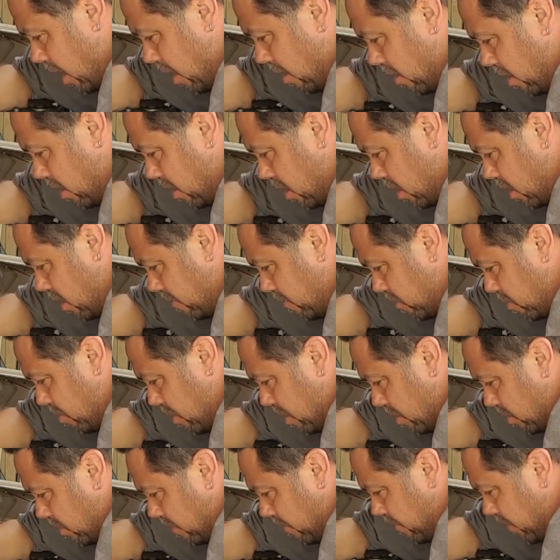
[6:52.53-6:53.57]
it out enough to
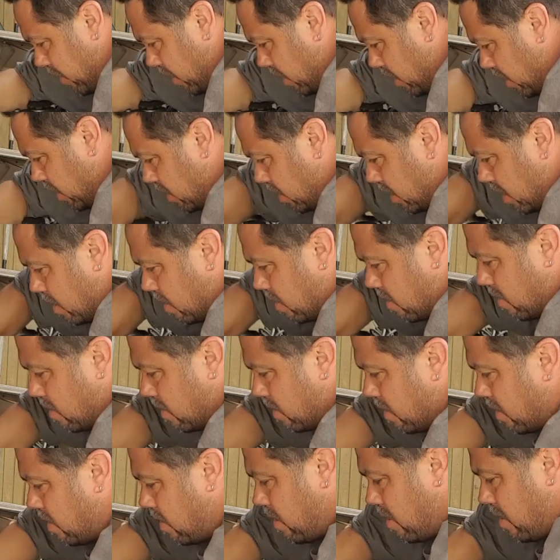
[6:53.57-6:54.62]
be able to fit it in there.
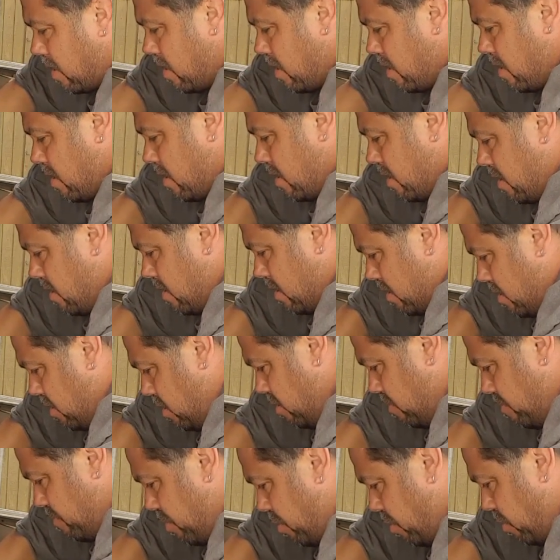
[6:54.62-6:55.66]

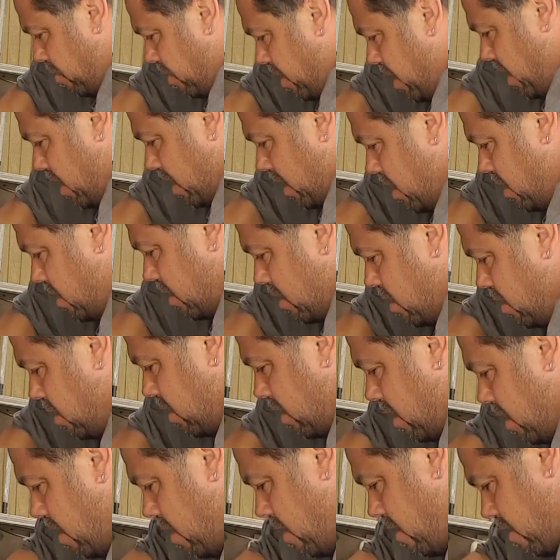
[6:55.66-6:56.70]
You pull that into
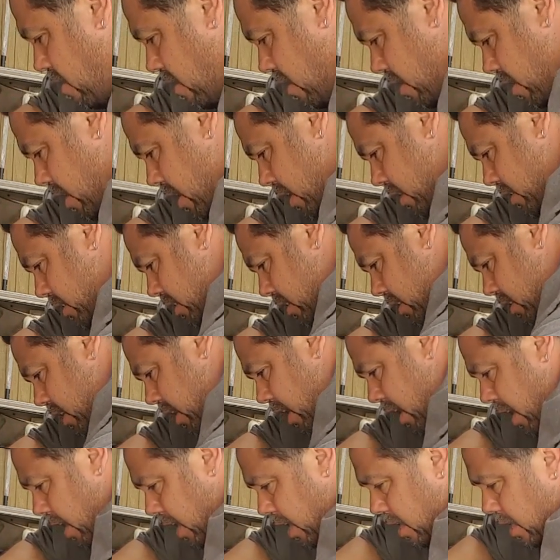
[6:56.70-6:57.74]
there nice and
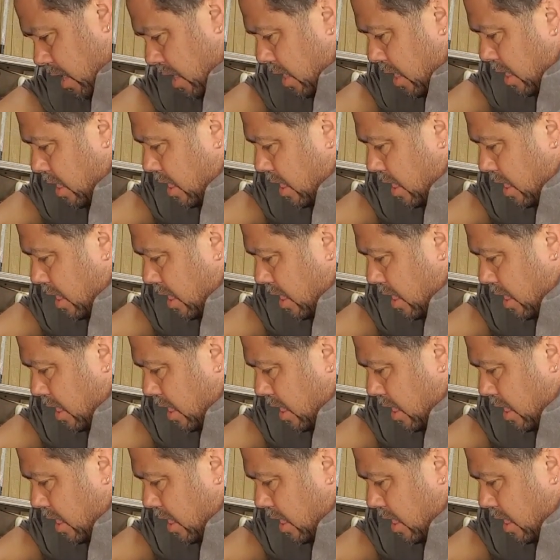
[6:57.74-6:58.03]
tight,